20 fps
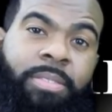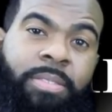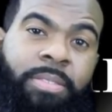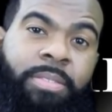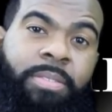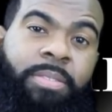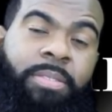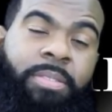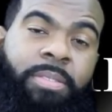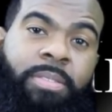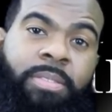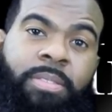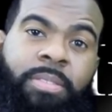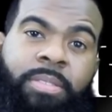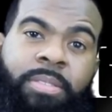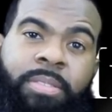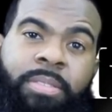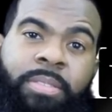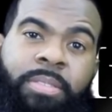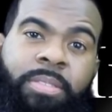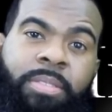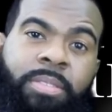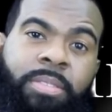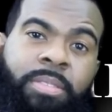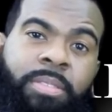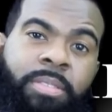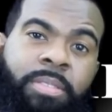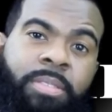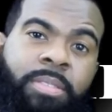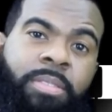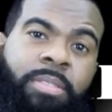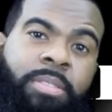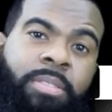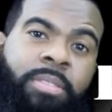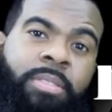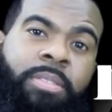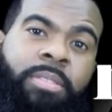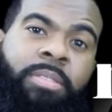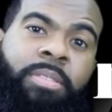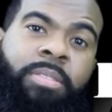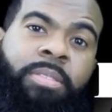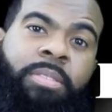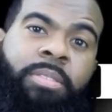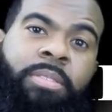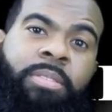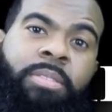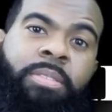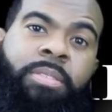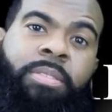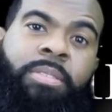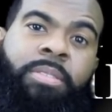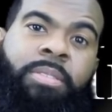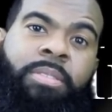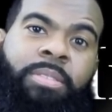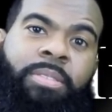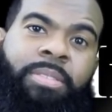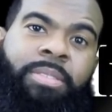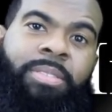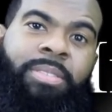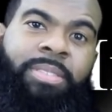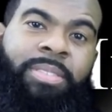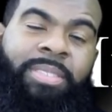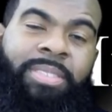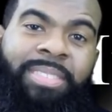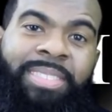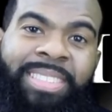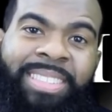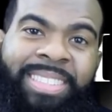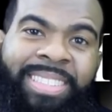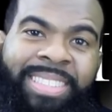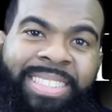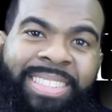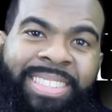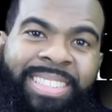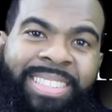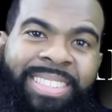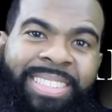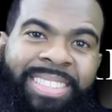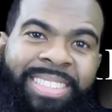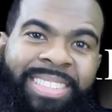(silent)